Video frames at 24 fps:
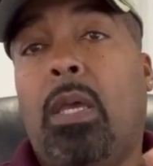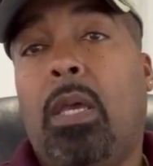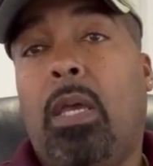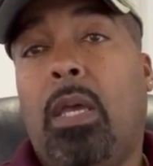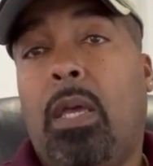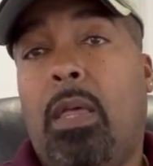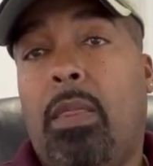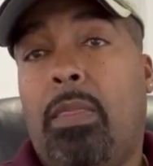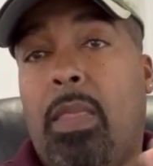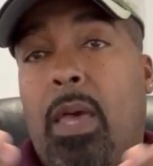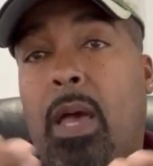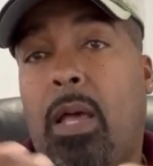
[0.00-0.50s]

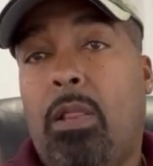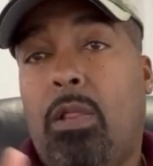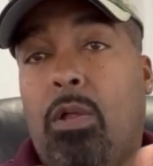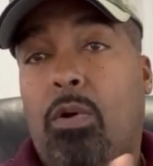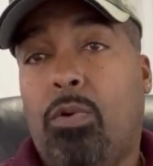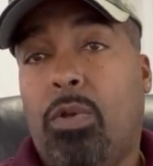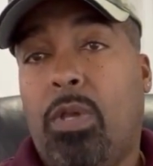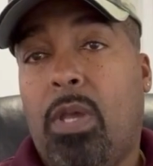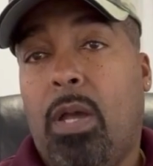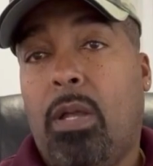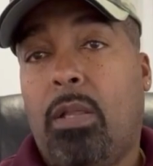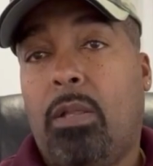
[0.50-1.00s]
and that
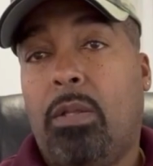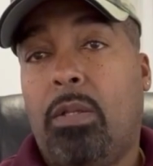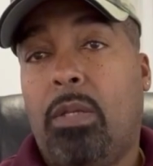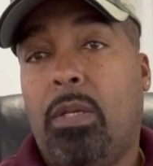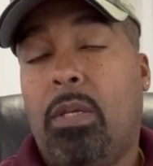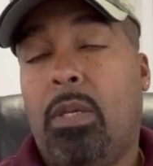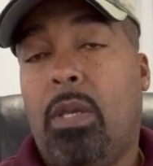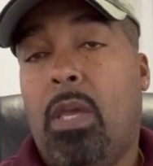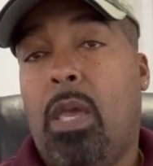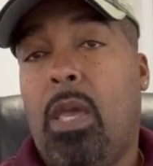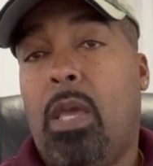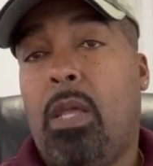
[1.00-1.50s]

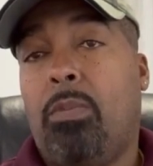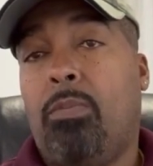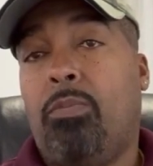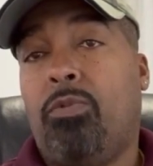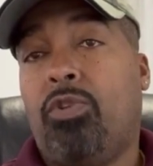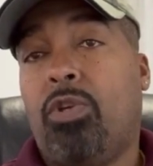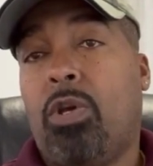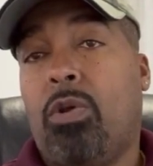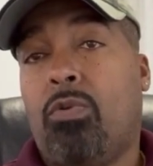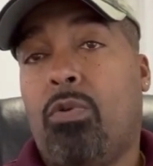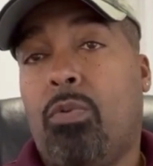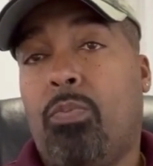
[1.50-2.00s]
locality and
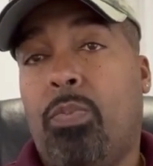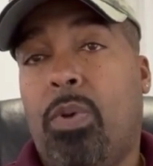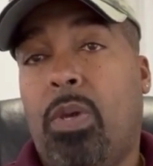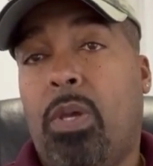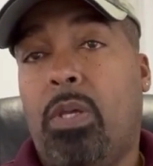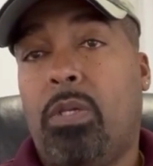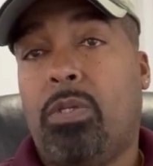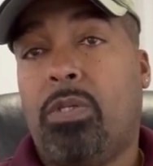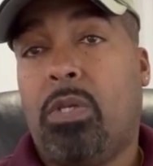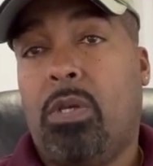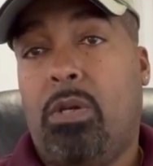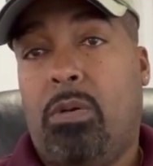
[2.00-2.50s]
general pay
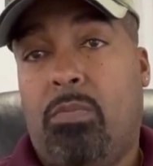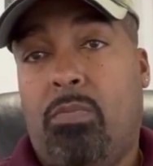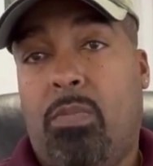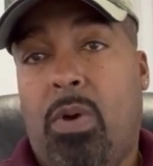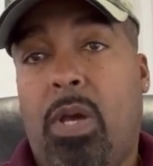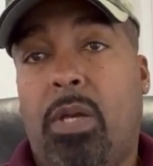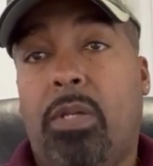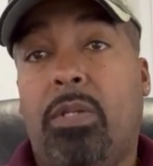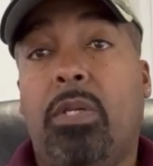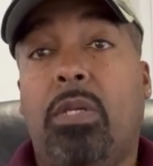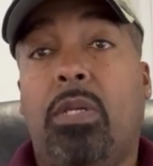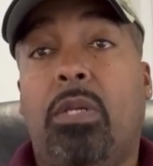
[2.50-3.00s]
is
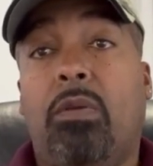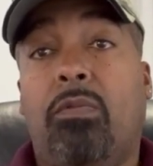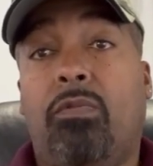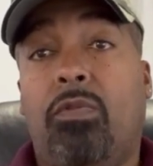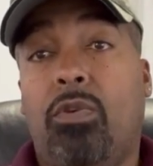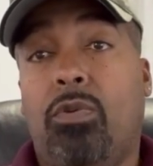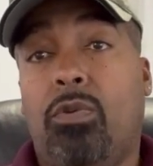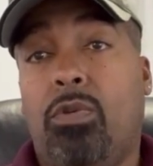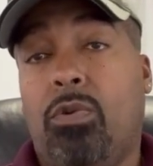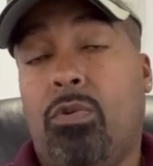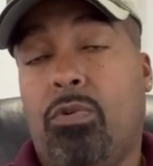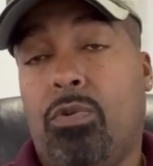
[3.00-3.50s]
combined to give
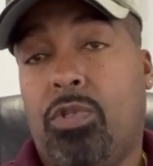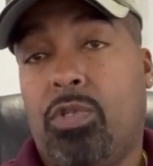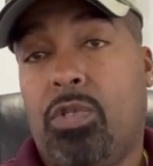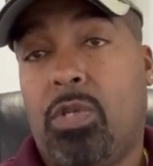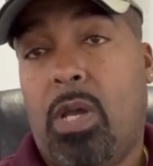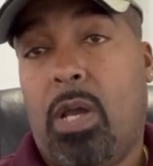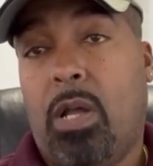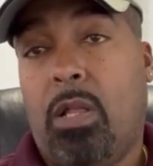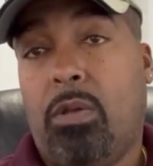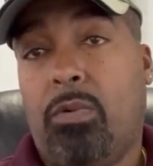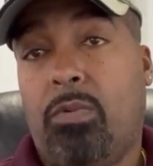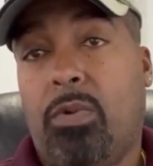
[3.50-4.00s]
you your
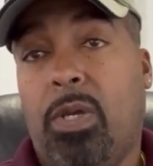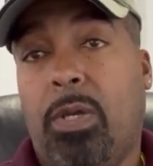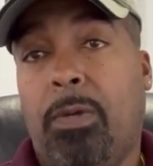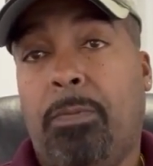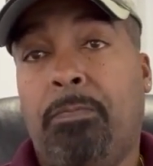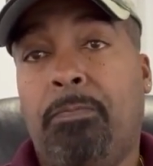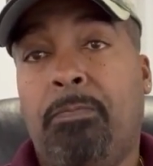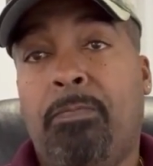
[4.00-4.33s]
salary.